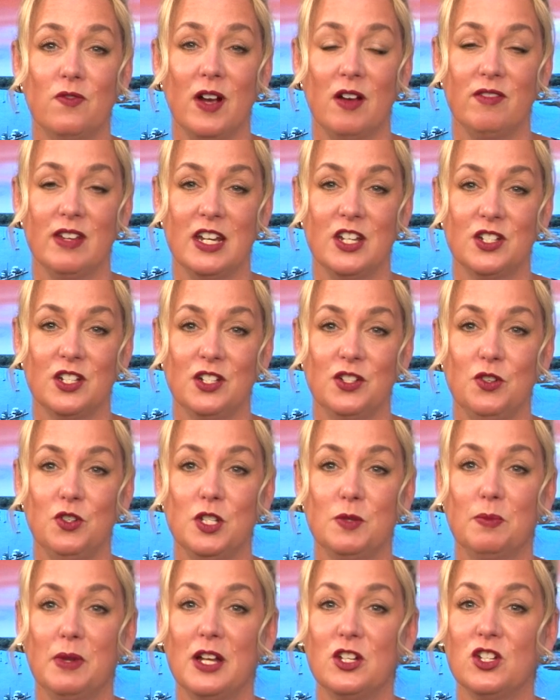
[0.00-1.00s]
Foundation,
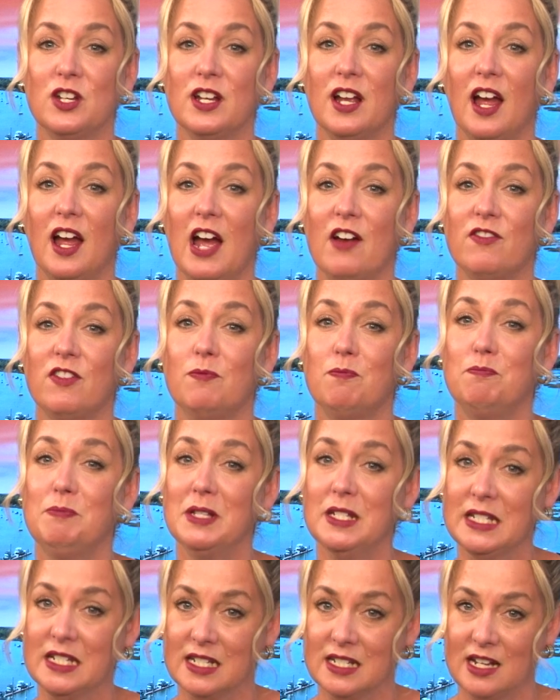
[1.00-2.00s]
who's pledging $500
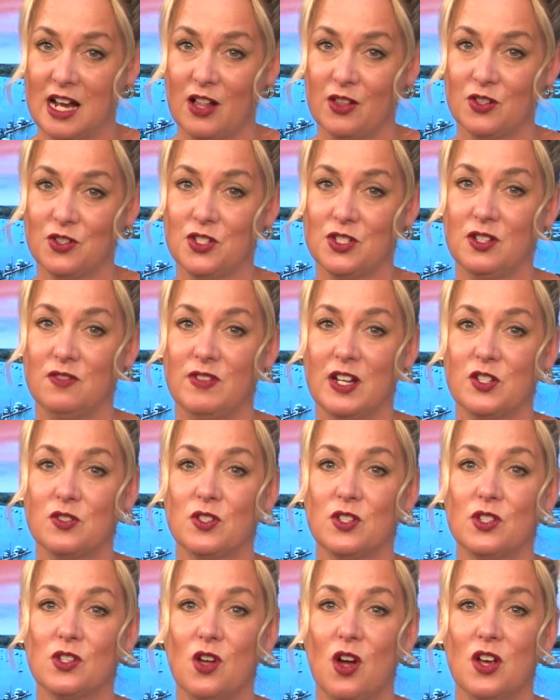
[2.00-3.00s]
million to
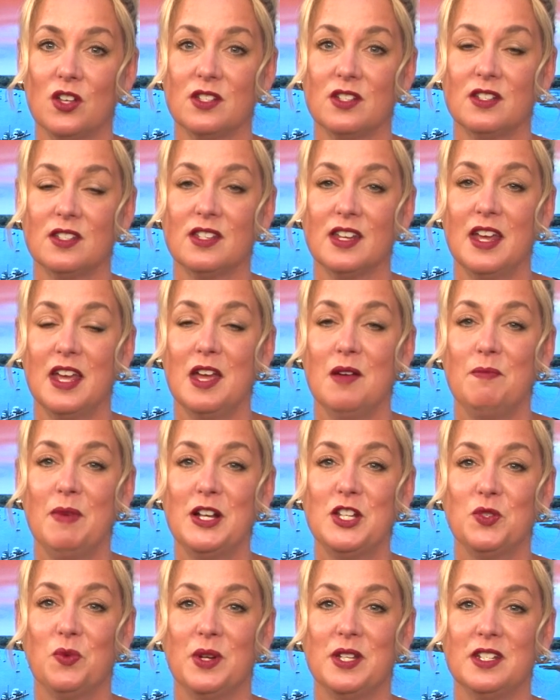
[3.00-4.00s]
veterans' causes
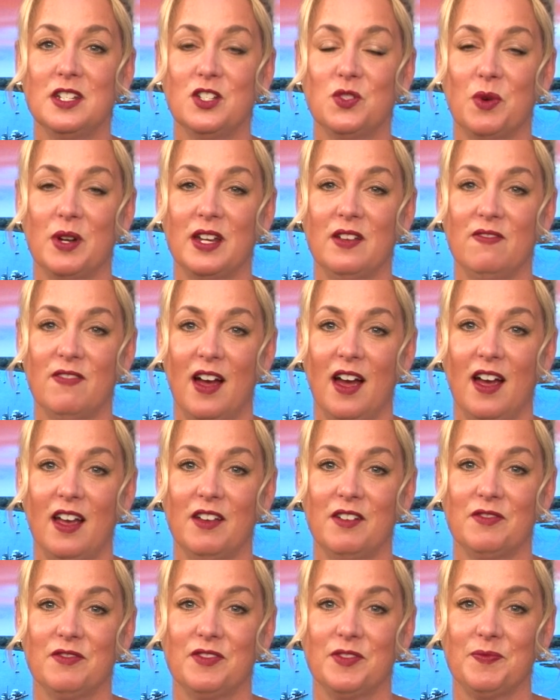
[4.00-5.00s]
by
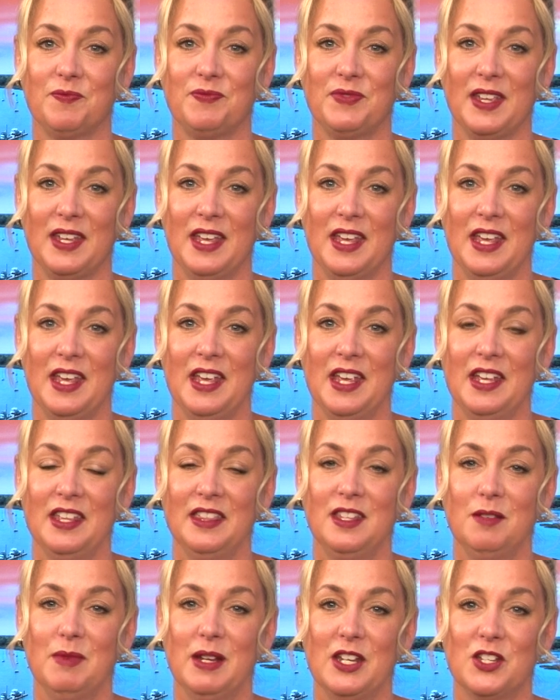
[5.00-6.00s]
2025.
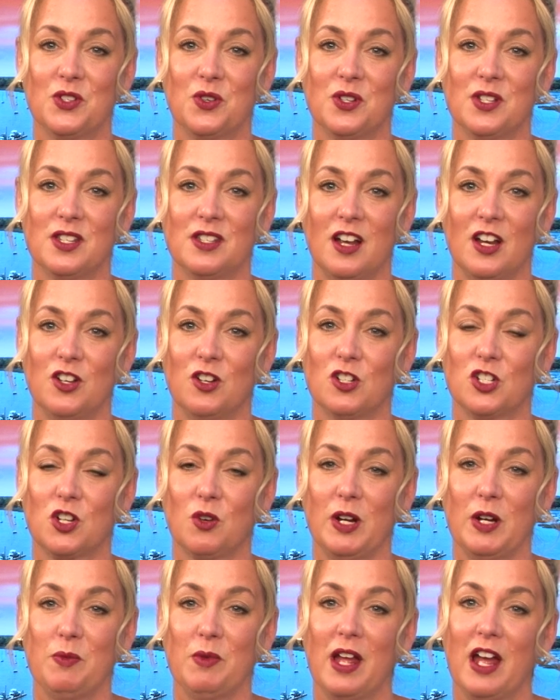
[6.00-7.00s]
The media sources on your
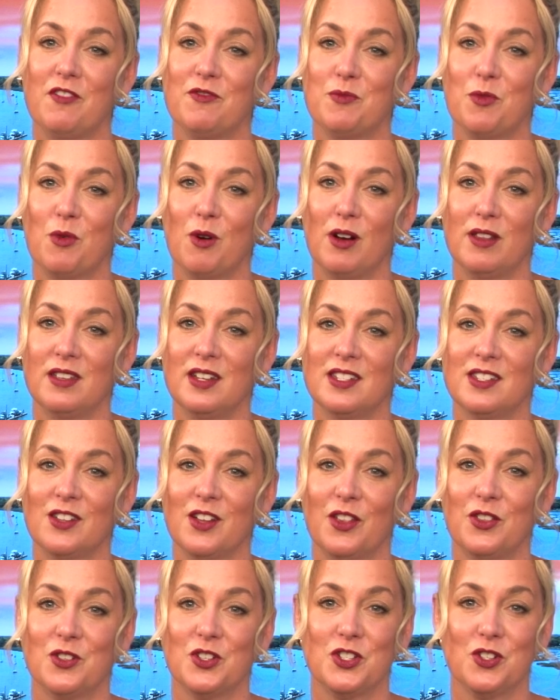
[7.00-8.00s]
screen will have more on these and
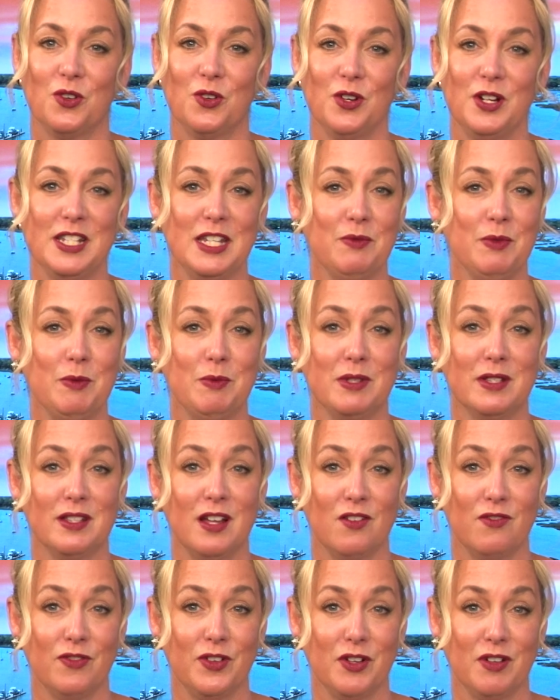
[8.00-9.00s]
other stories, and we would
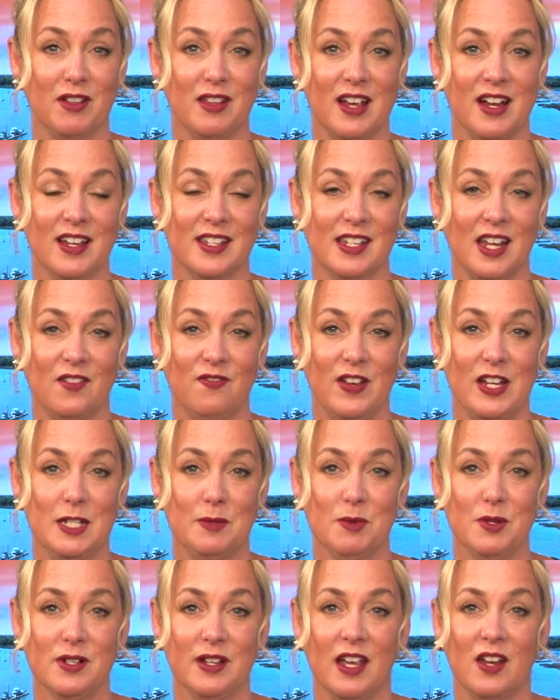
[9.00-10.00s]
love for you to like us on
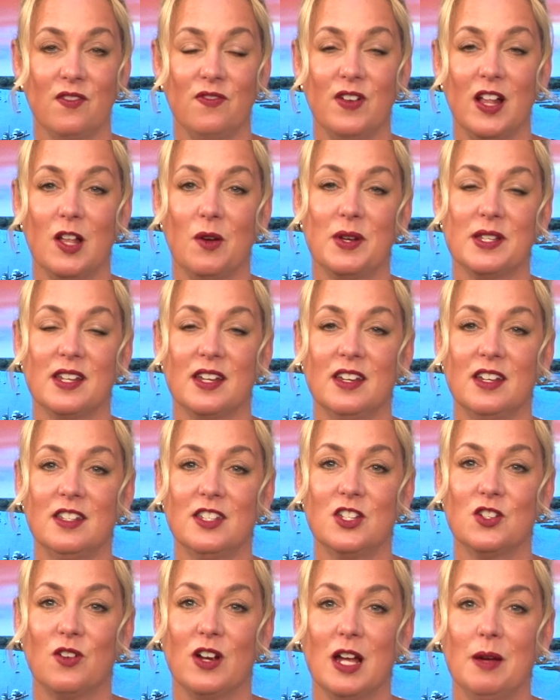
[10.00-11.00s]
Facebook and follow us on
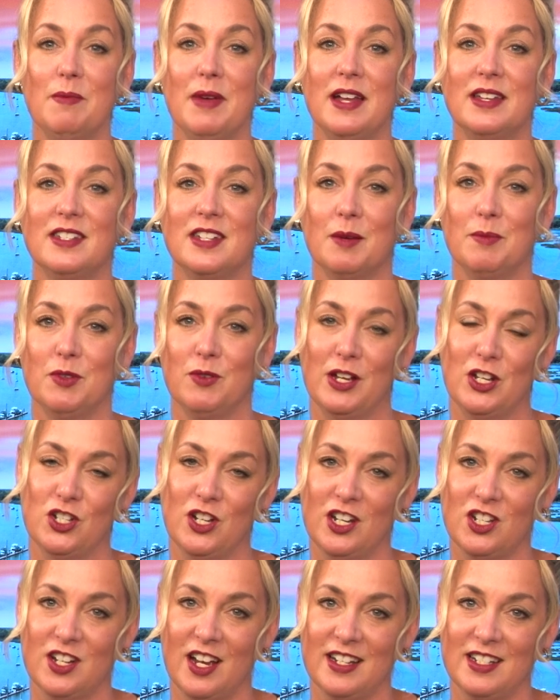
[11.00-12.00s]
Instagram at
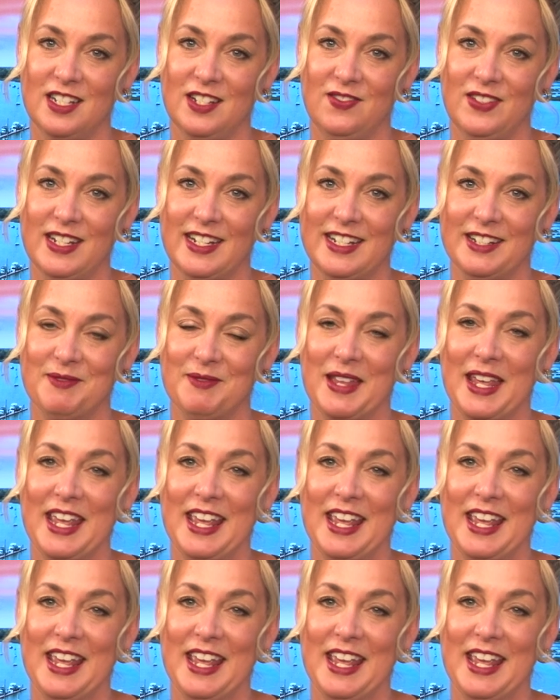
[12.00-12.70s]
WHHI-TV.